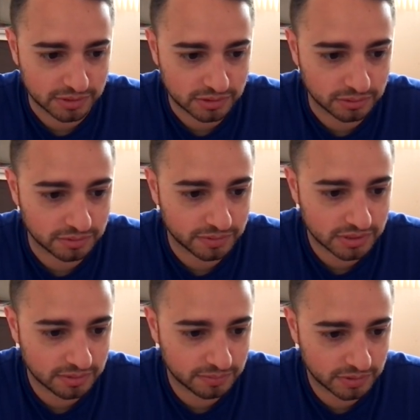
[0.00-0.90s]
So the first
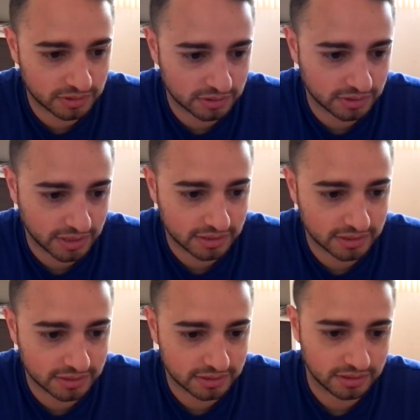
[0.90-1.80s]
thing we're going to look at
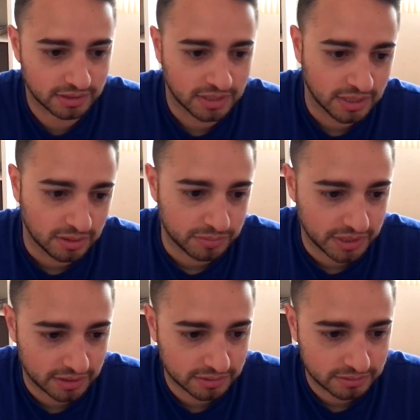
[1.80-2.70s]
is the
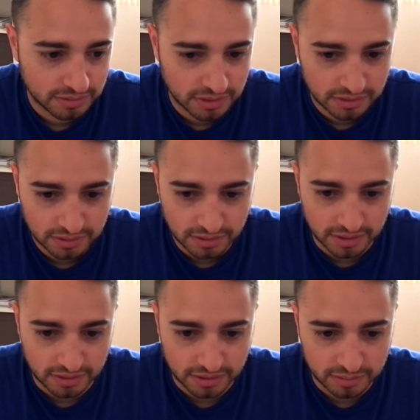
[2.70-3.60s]
piano,
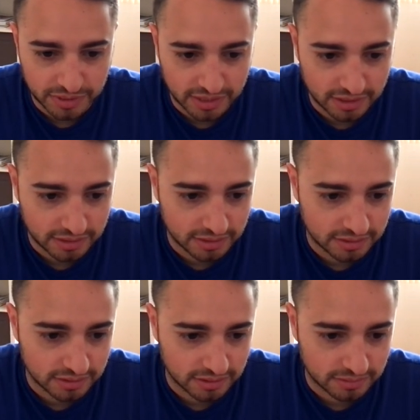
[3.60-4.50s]
and I'm going to be adding
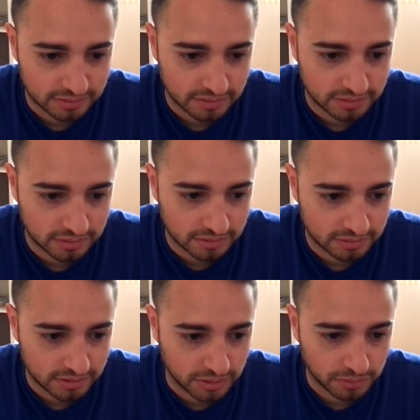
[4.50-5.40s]
in
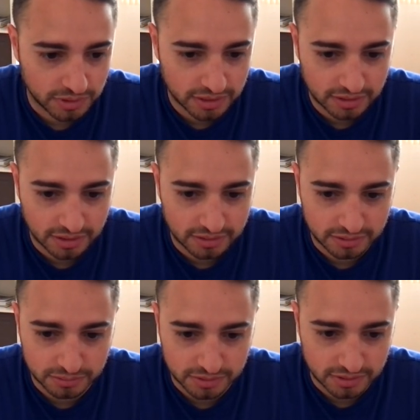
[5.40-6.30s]
the organ and the
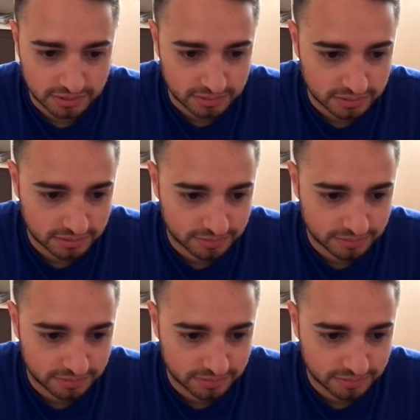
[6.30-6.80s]
acoustic guitars.